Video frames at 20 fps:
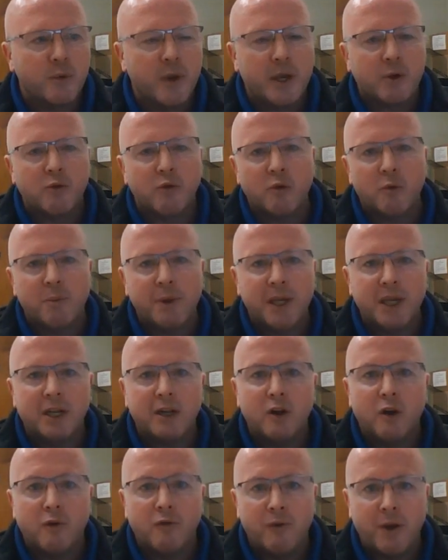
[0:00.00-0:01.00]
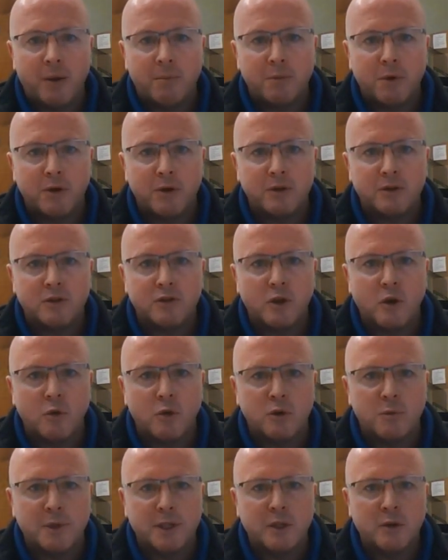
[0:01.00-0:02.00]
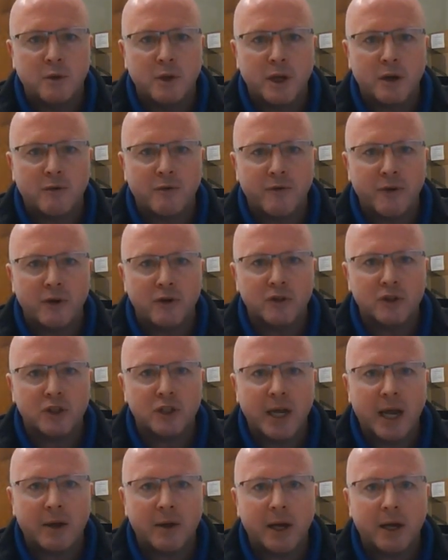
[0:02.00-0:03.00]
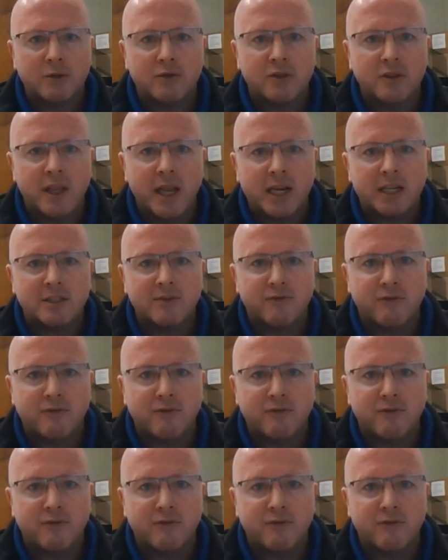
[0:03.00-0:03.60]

week will be in November, so we'll be doing our first shout outs next